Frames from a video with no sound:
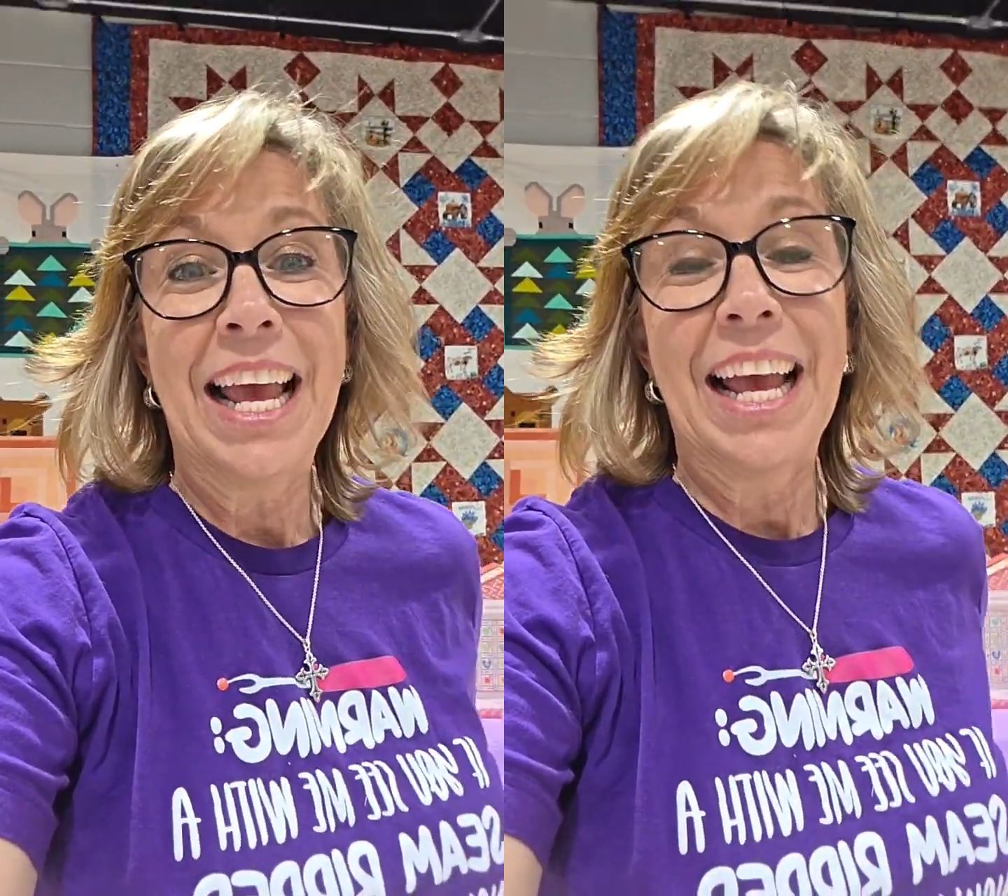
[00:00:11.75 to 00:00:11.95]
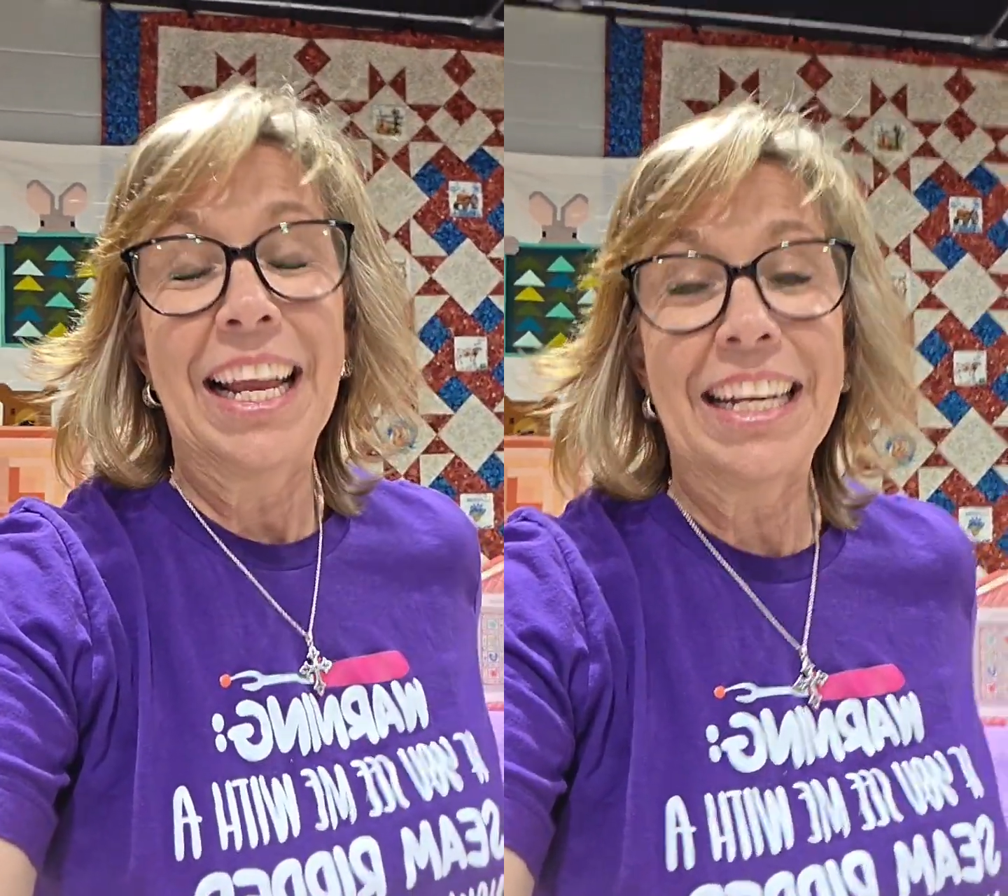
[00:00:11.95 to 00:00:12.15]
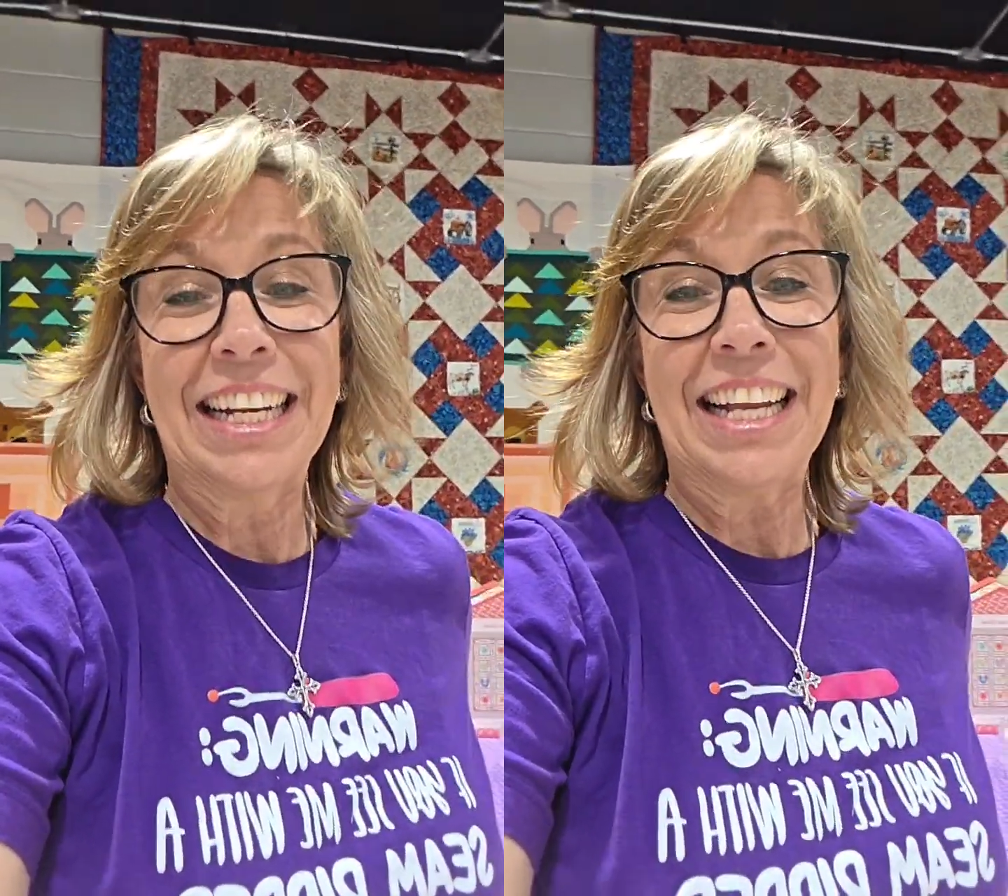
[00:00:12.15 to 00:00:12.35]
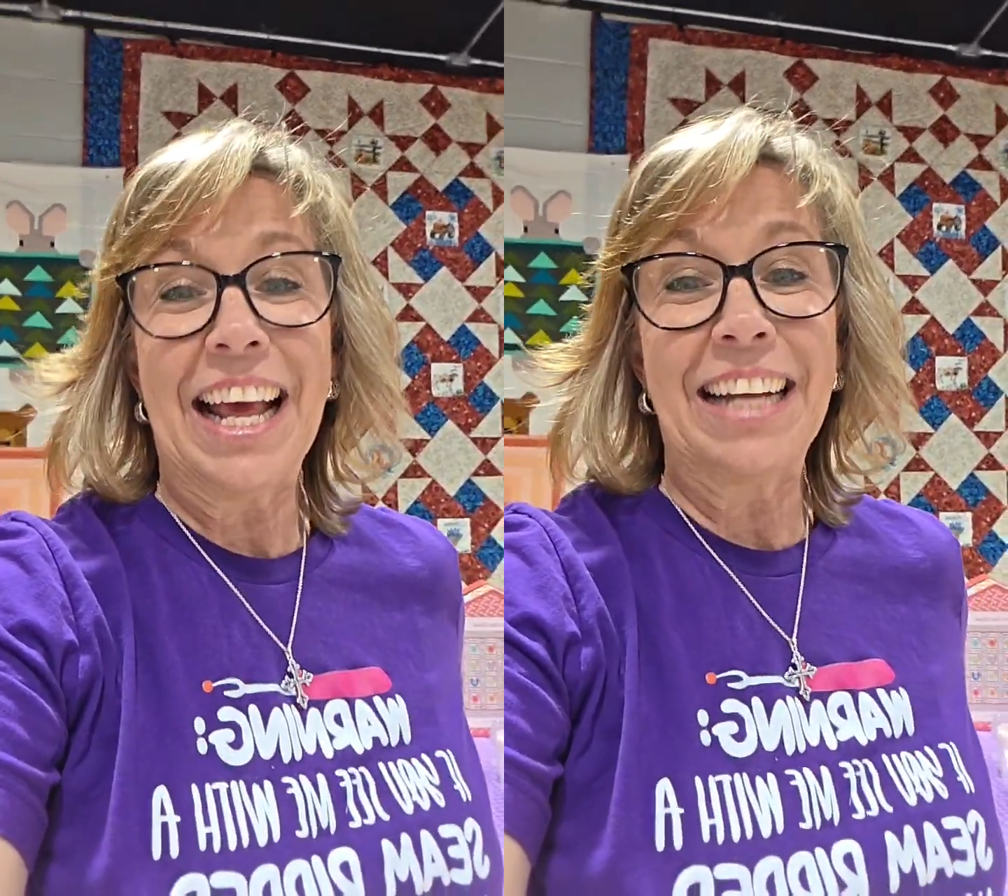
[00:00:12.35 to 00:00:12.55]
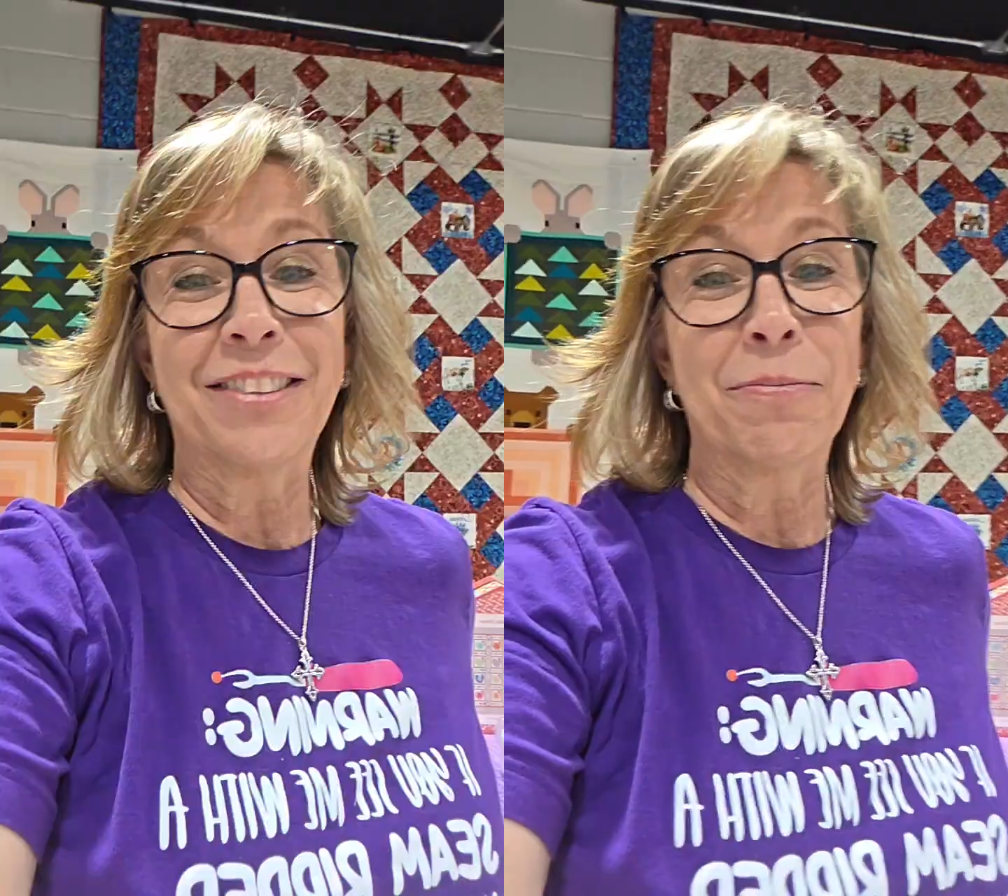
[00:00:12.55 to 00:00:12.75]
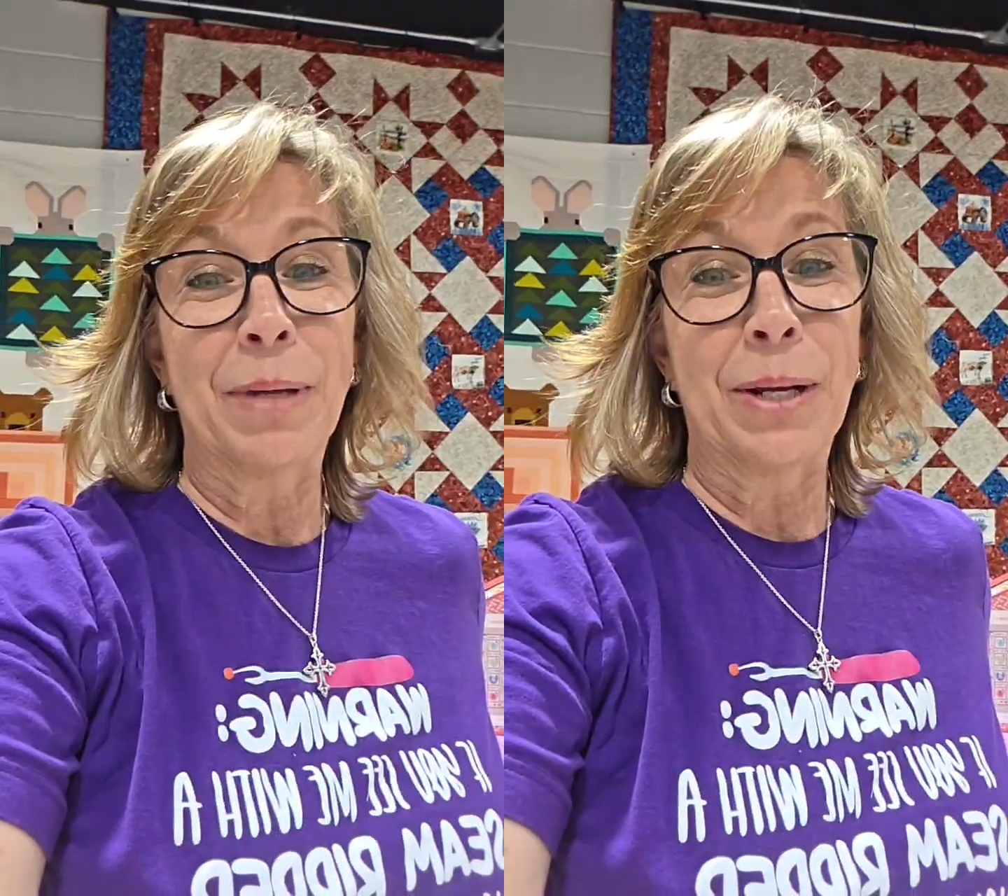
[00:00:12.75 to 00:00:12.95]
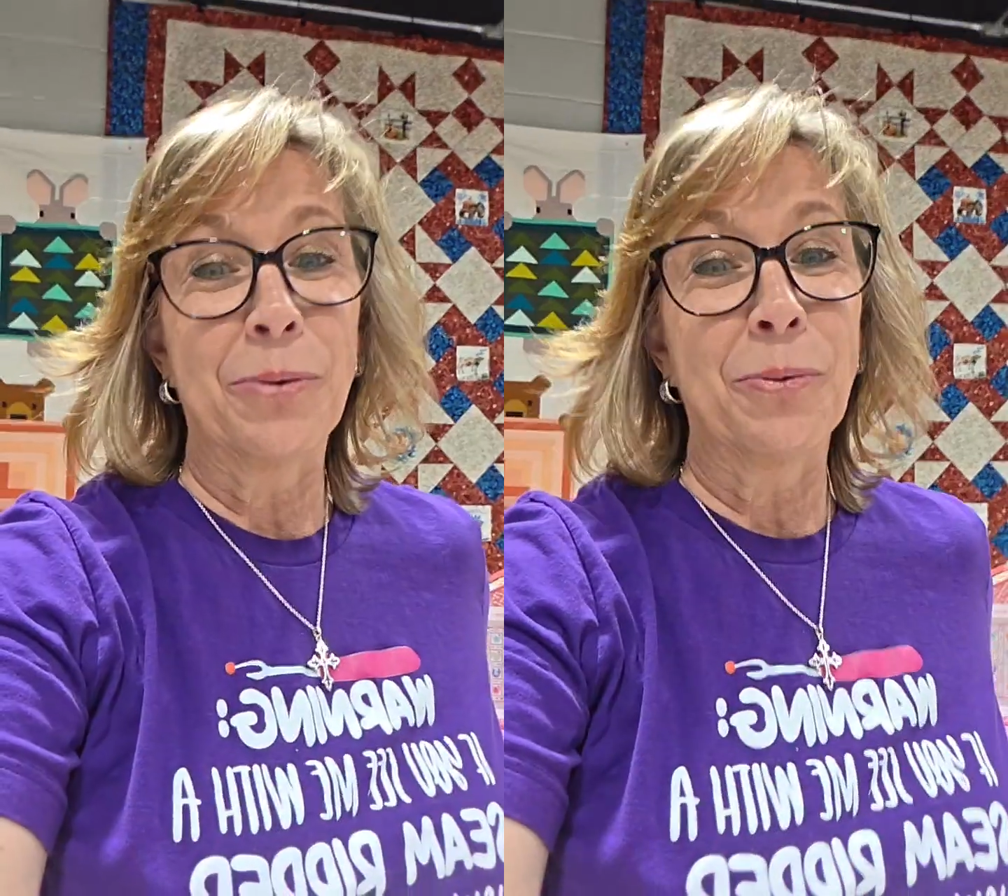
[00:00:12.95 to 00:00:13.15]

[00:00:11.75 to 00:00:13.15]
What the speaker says: and it has been a